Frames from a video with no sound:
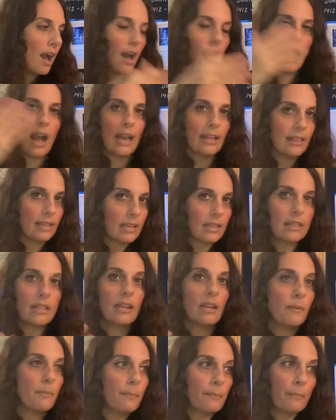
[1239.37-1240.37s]
I think that
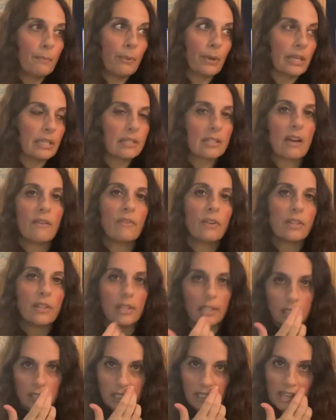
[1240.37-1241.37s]
it brings
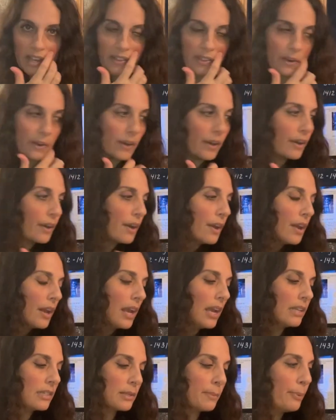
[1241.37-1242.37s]
everything together.
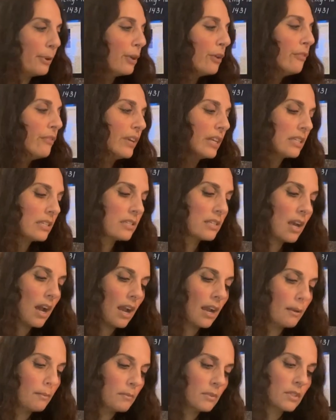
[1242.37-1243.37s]
It's a perfect
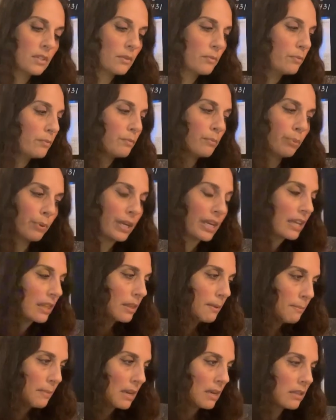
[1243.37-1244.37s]
time to bring in the
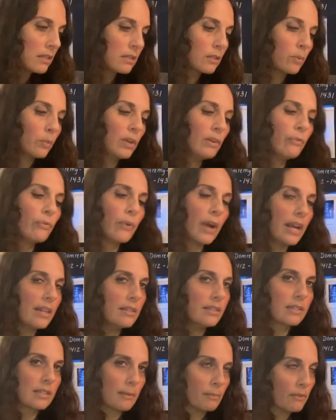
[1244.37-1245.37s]
myths. We've read
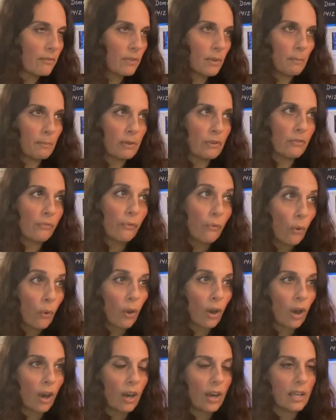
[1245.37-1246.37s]
some of them
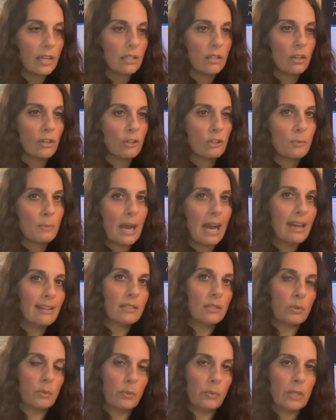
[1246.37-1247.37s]
before in years past
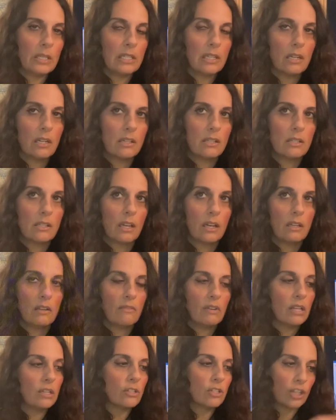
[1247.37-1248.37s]
when we did a study of
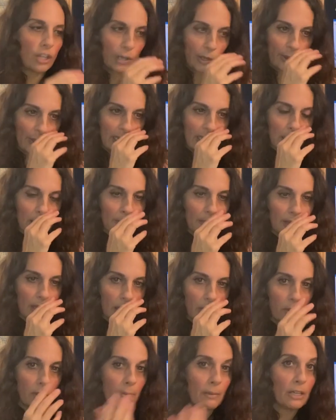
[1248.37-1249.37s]
ancient Greece, but they
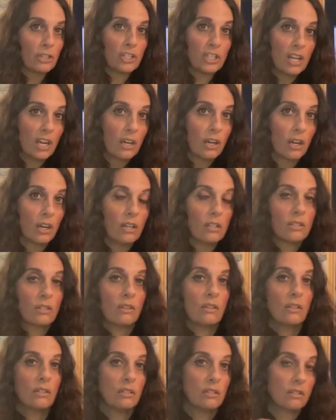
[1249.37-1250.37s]
were much younger. And so
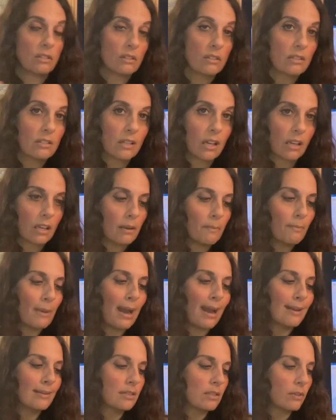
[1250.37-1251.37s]
this is their second
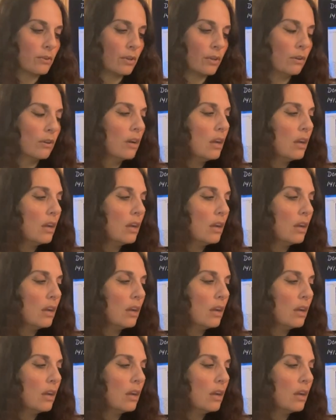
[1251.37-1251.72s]
pass through.